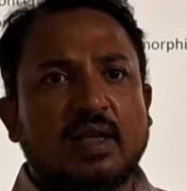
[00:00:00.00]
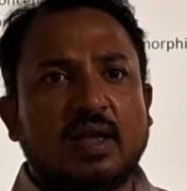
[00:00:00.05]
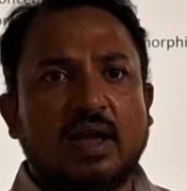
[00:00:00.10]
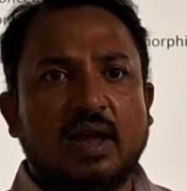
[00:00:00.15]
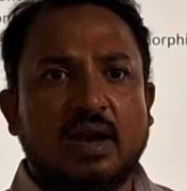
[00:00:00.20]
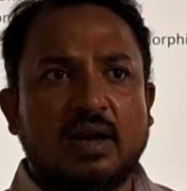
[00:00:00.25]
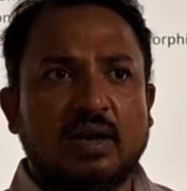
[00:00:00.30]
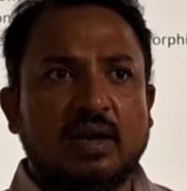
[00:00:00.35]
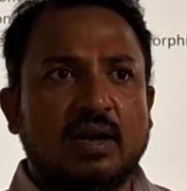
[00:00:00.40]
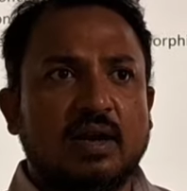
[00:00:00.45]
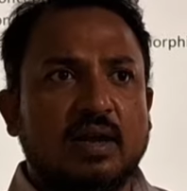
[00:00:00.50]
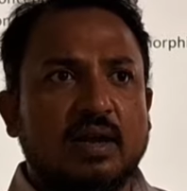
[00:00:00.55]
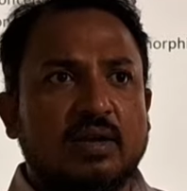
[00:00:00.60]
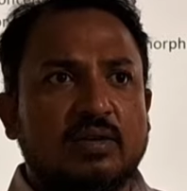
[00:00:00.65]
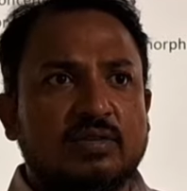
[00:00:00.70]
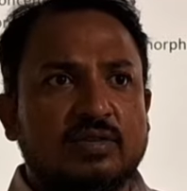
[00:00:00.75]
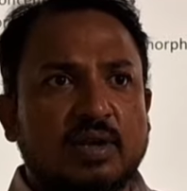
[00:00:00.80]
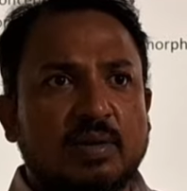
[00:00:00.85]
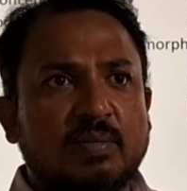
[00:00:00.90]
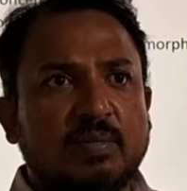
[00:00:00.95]

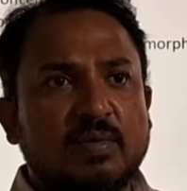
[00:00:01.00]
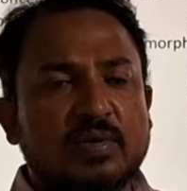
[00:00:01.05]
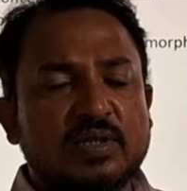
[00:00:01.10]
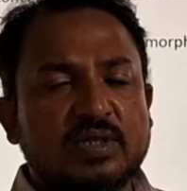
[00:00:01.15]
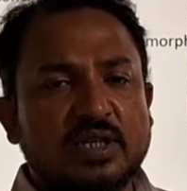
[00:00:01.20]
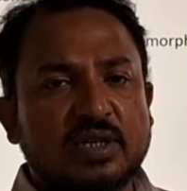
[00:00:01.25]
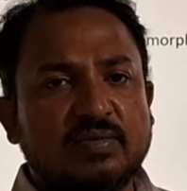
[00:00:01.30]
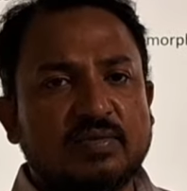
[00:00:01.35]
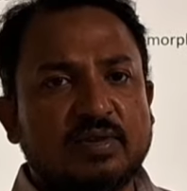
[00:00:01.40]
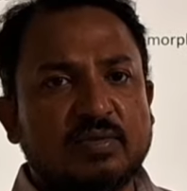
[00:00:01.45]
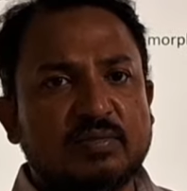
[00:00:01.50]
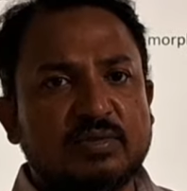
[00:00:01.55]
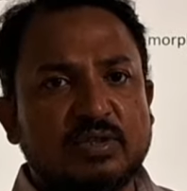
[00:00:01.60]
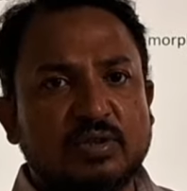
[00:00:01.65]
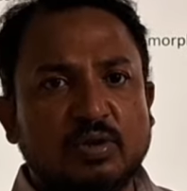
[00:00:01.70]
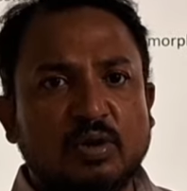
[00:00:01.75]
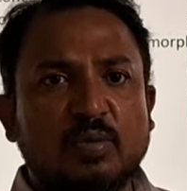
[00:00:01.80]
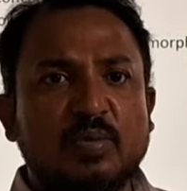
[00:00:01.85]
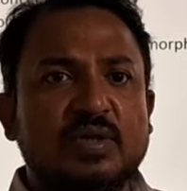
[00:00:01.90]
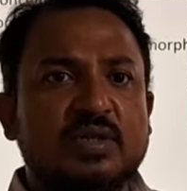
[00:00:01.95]
and some questions from
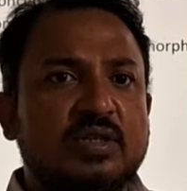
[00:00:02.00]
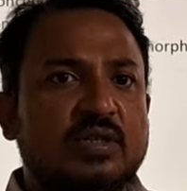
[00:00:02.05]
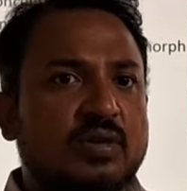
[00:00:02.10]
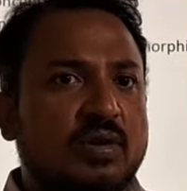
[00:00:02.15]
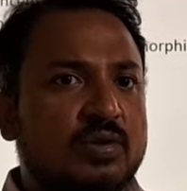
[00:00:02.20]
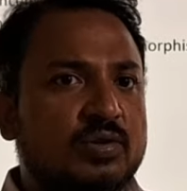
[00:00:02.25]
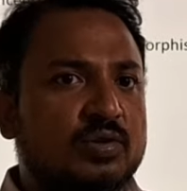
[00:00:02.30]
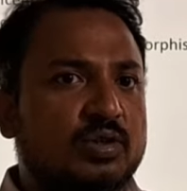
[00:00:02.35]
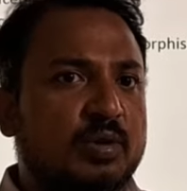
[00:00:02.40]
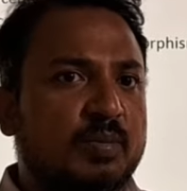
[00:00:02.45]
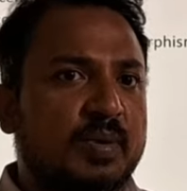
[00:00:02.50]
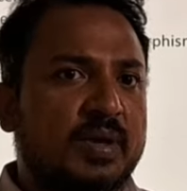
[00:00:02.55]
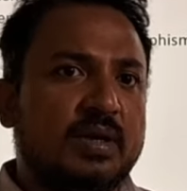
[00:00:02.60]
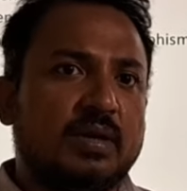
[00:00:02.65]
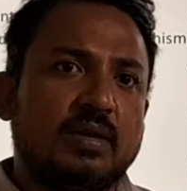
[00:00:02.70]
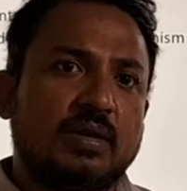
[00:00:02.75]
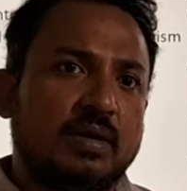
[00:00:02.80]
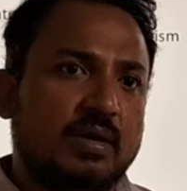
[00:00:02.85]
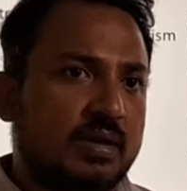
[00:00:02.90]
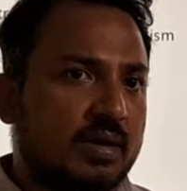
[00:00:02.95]
geochemistry also remain.